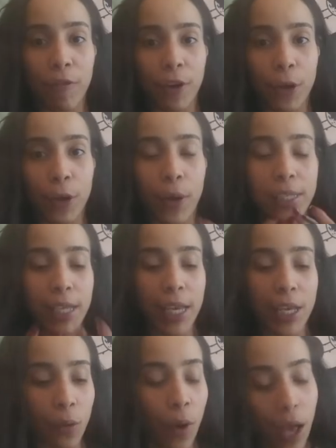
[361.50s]
you. I
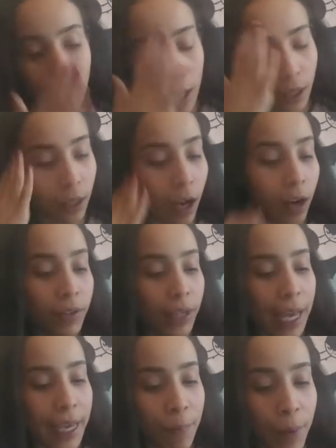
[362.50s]
send you love,
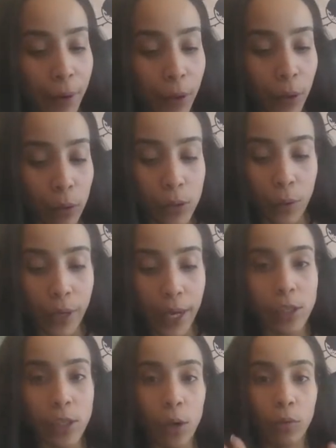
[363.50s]
light, and miracles,
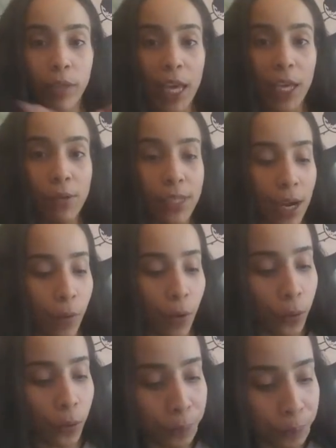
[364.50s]
okay? So thank you, Tyrone,